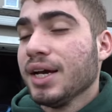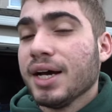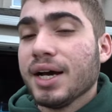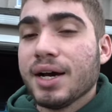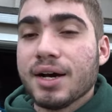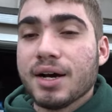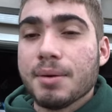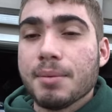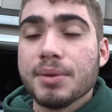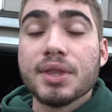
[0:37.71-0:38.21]

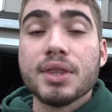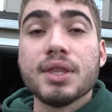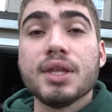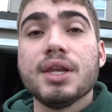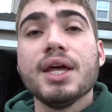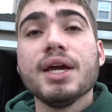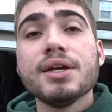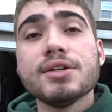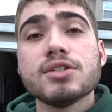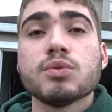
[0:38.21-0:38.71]
And then the
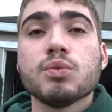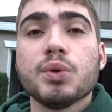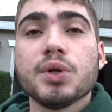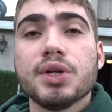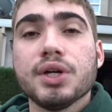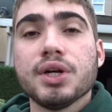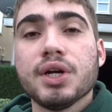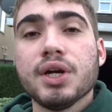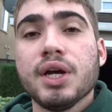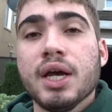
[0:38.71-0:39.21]
next
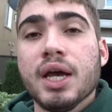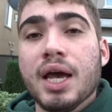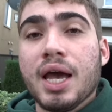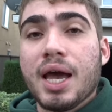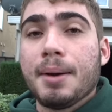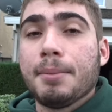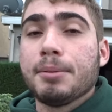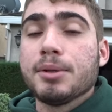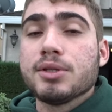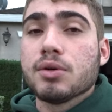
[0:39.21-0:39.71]
winner
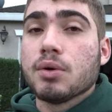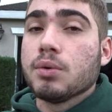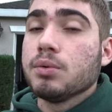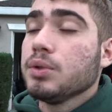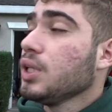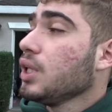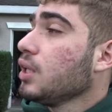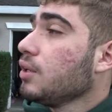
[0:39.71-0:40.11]
happened to only